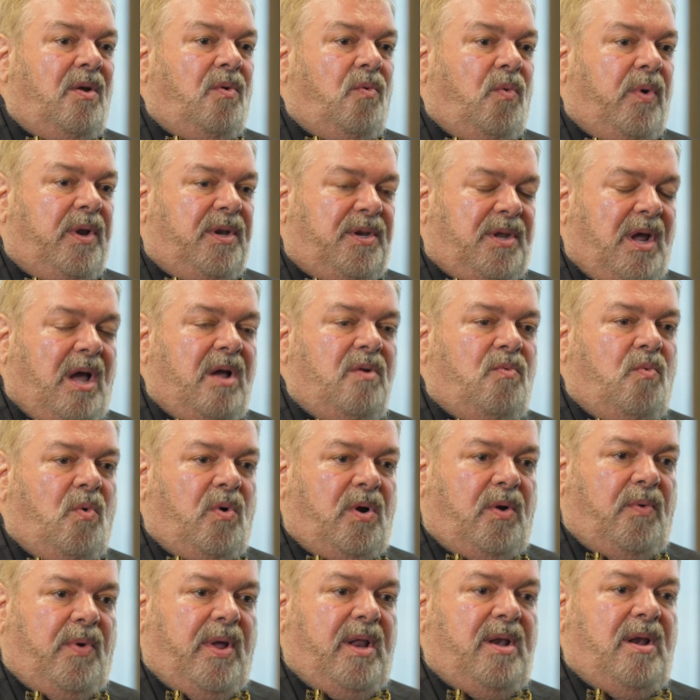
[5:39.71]
We don't
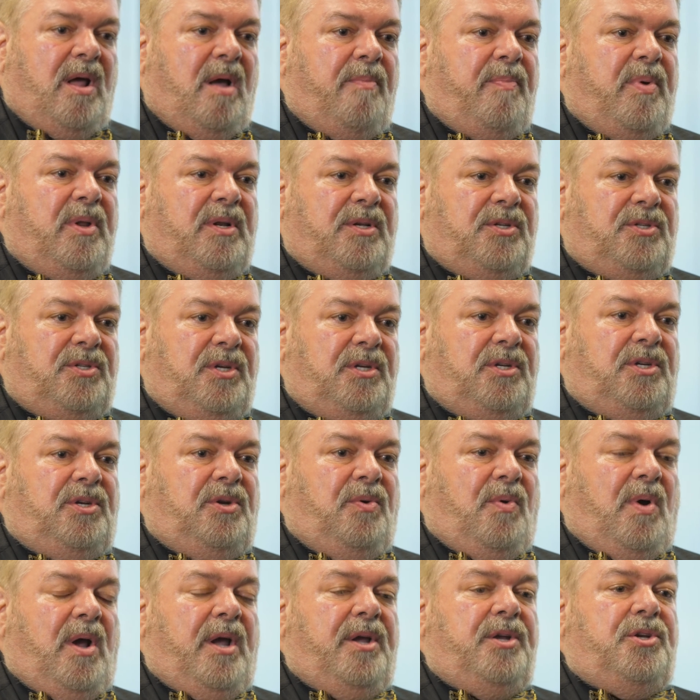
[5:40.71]
want to end up in a
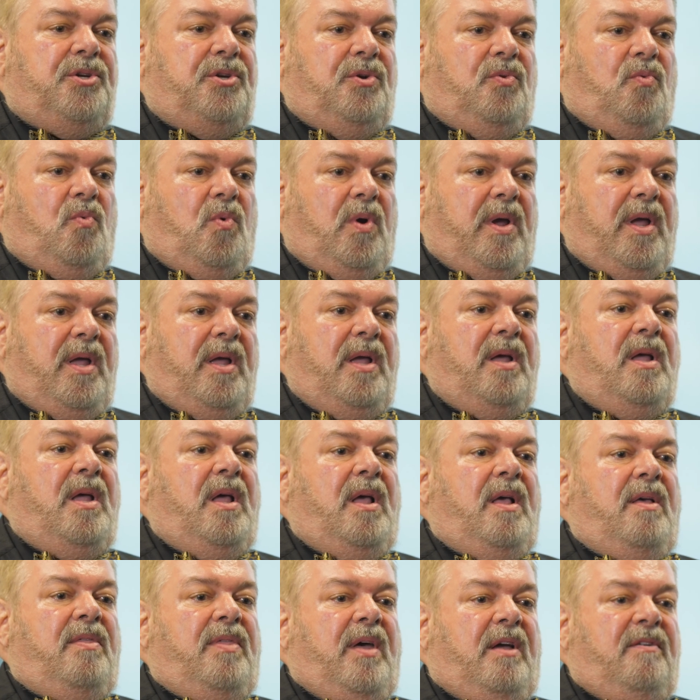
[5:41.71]
situation where
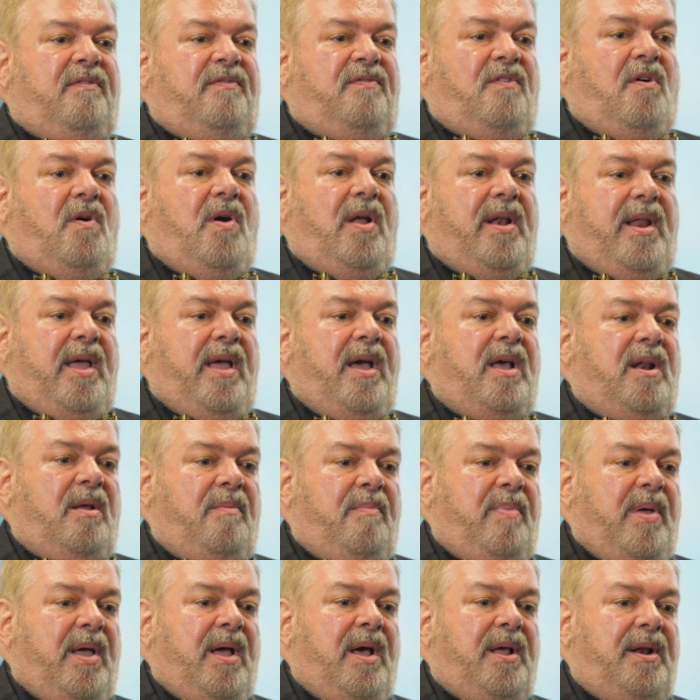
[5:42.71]
they find out
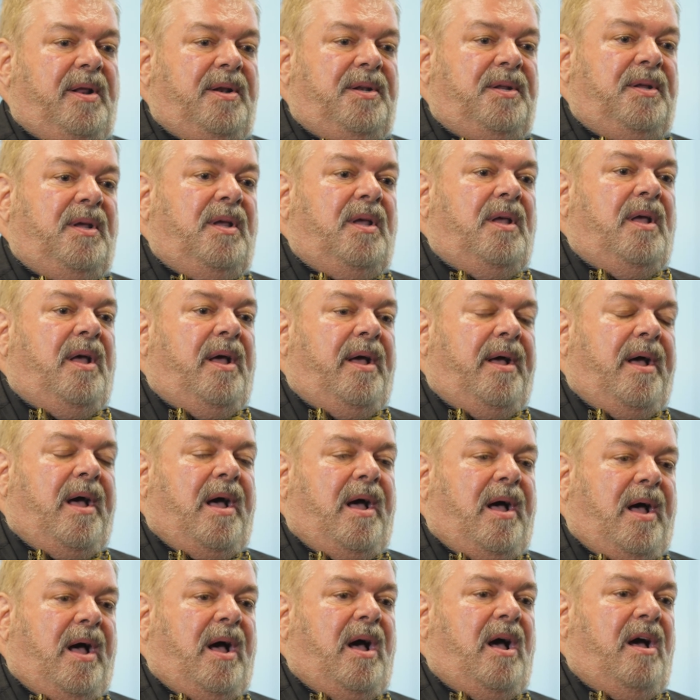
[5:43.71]
about it
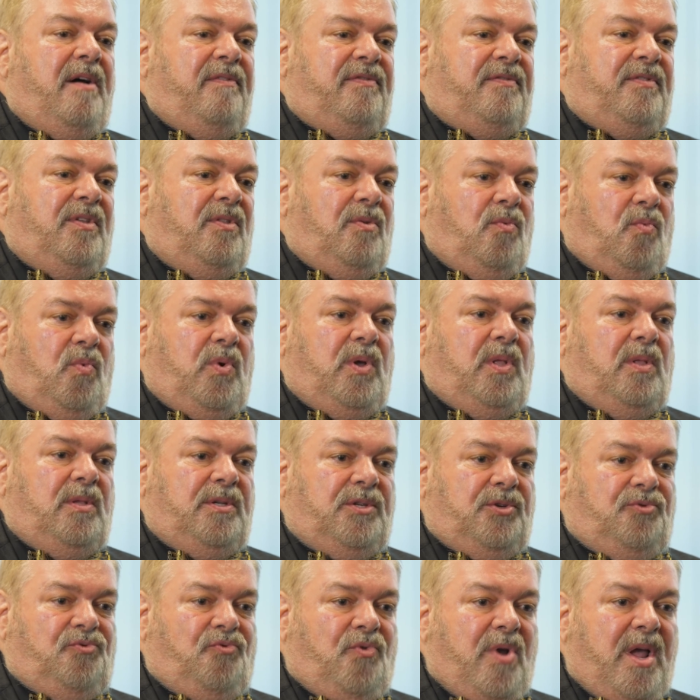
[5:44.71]
after the will
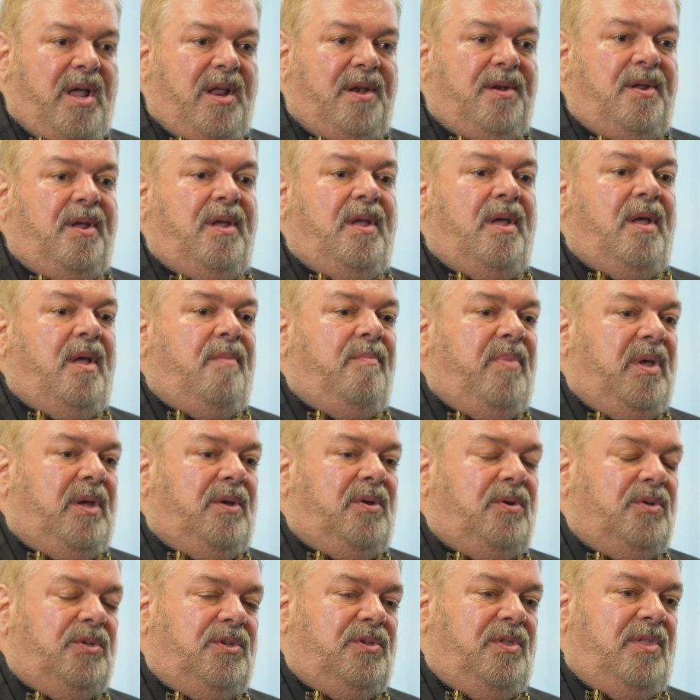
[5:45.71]
is read,
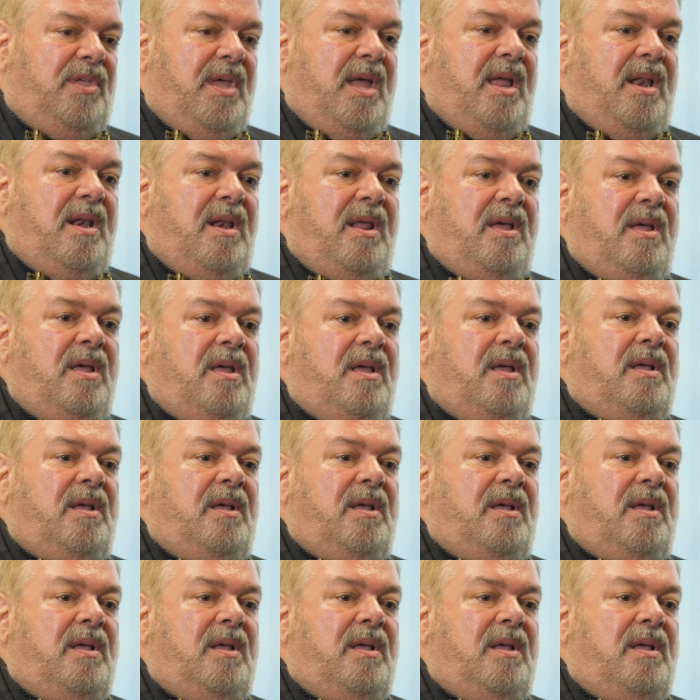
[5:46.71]
because then